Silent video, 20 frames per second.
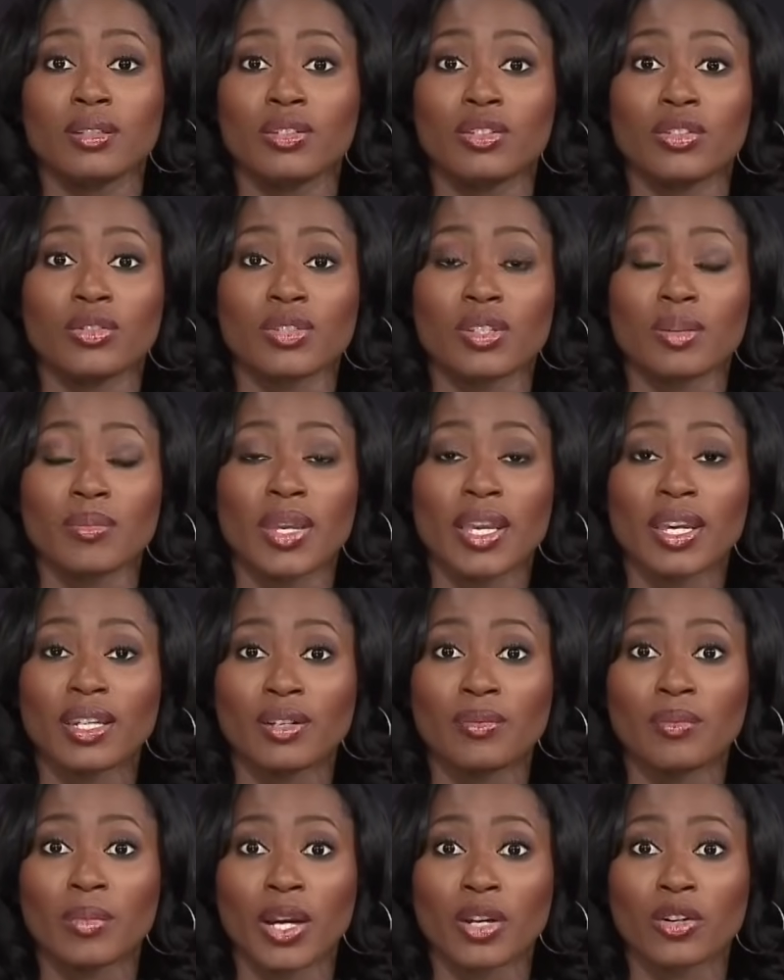you know some
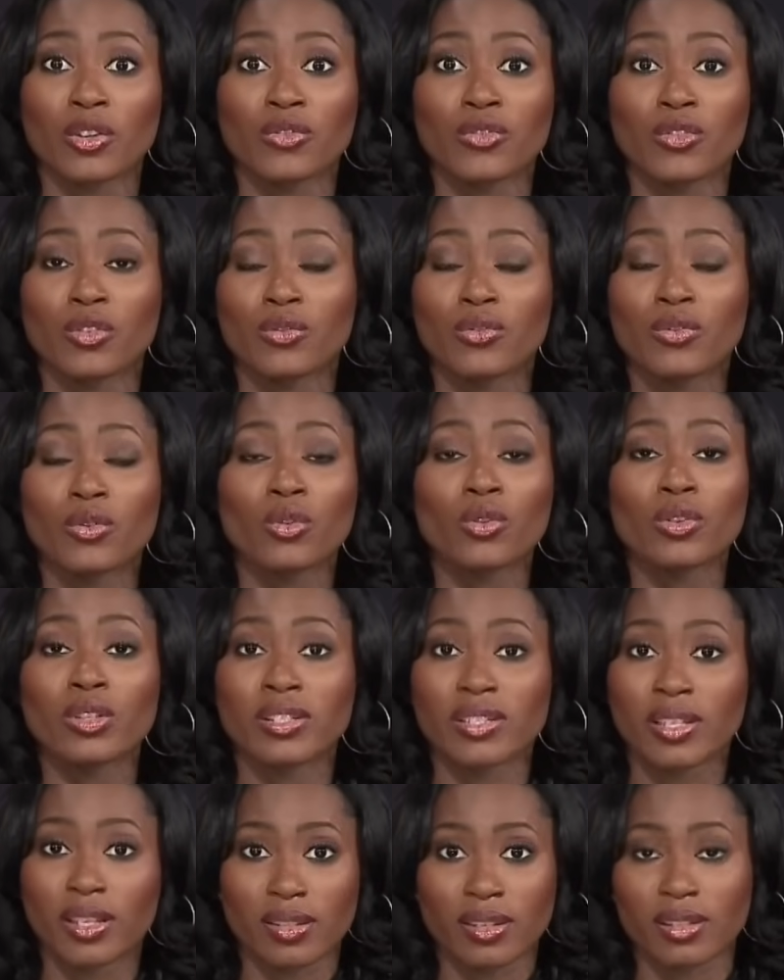hidden microphone for all the
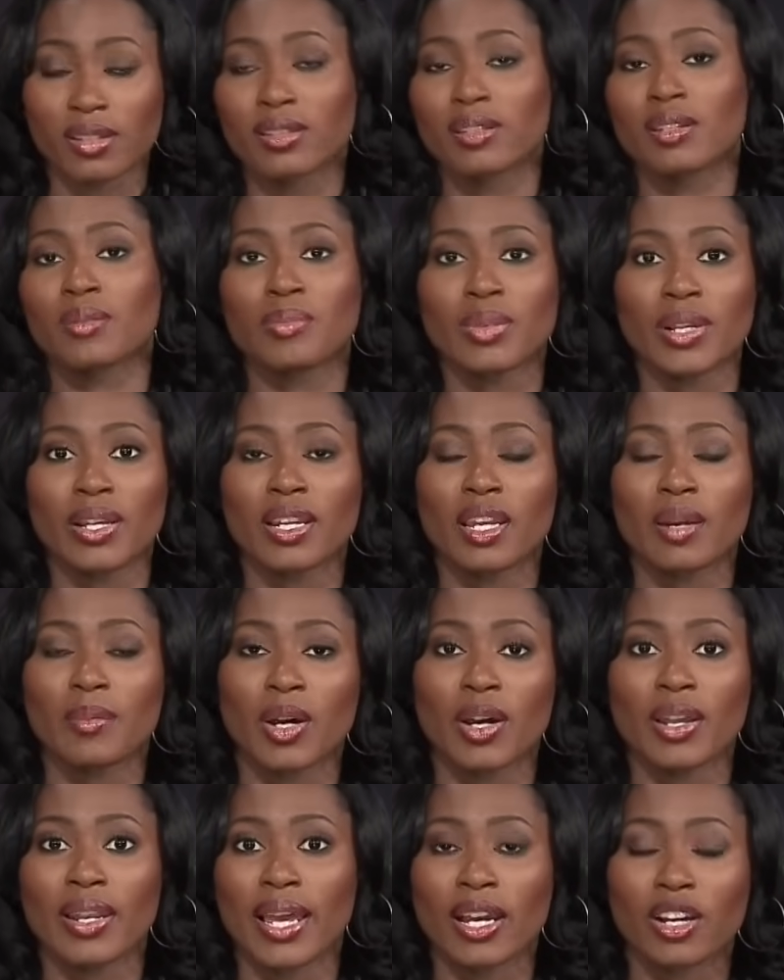Sussexes complaining
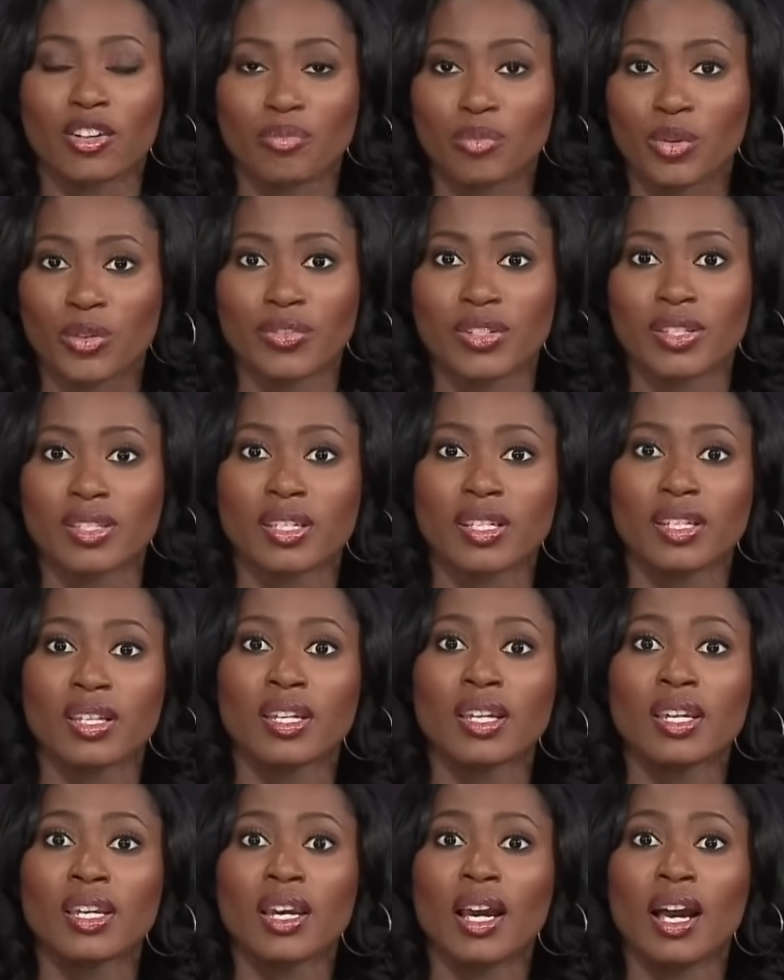about a lack of privacy,